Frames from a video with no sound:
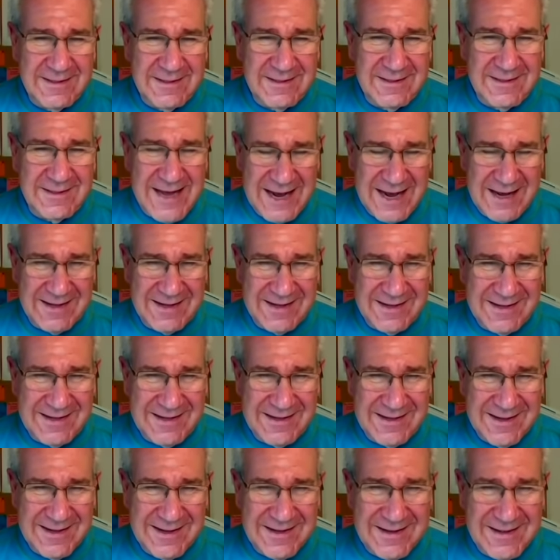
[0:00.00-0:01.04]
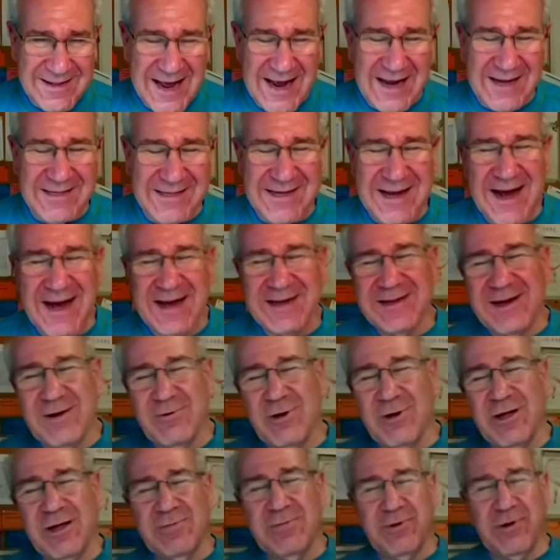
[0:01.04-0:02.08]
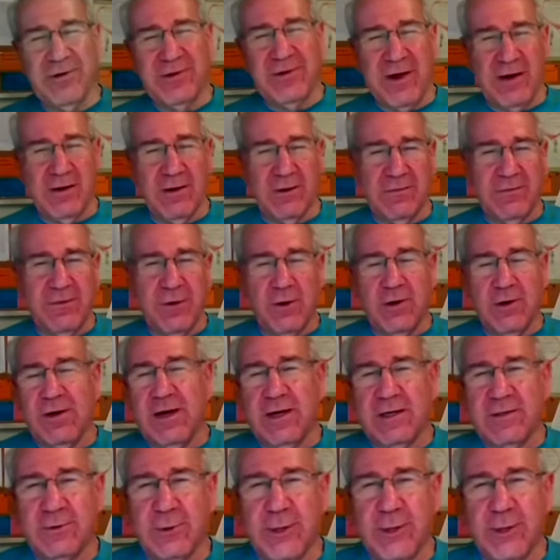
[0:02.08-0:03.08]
Yeah. Thanks, guys. I really appreciate it. Look forward to next